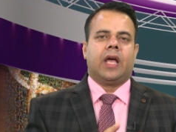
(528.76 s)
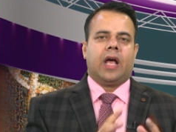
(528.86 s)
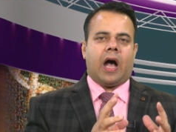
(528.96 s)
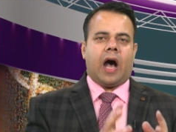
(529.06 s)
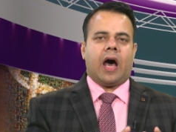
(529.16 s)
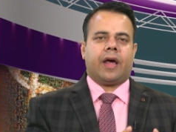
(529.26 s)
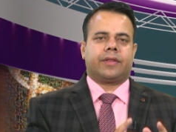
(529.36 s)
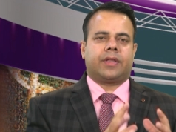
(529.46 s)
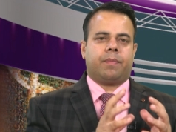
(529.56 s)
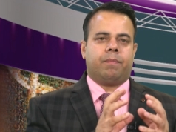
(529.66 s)
are,
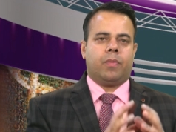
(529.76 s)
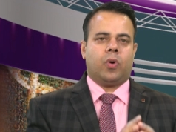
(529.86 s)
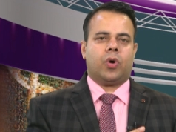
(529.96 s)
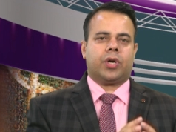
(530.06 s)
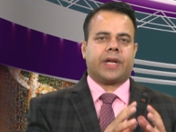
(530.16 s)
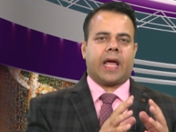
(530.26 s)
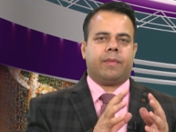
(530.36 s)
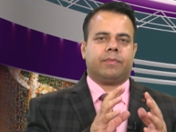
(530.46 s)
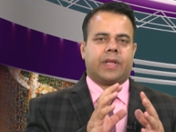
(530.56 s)
the more time,